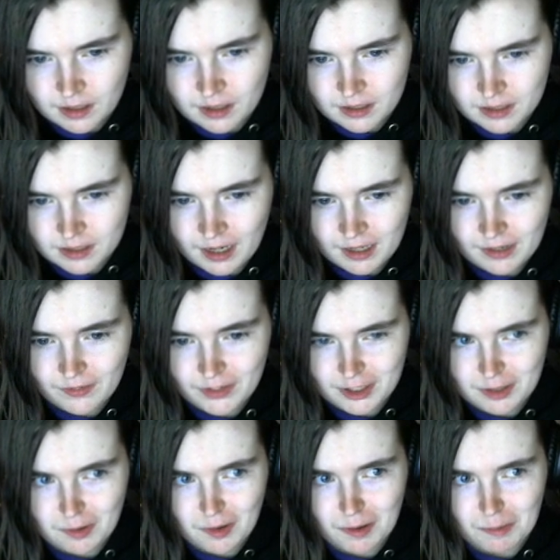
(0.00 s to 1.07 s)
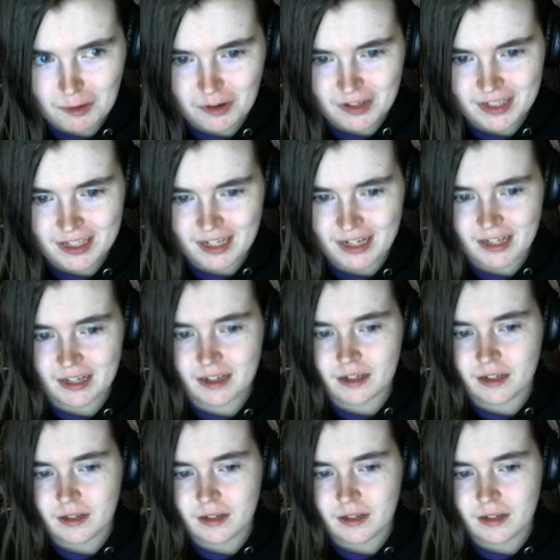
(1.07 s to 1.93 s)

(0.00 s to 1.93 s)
It's kind of adorable, isn't it?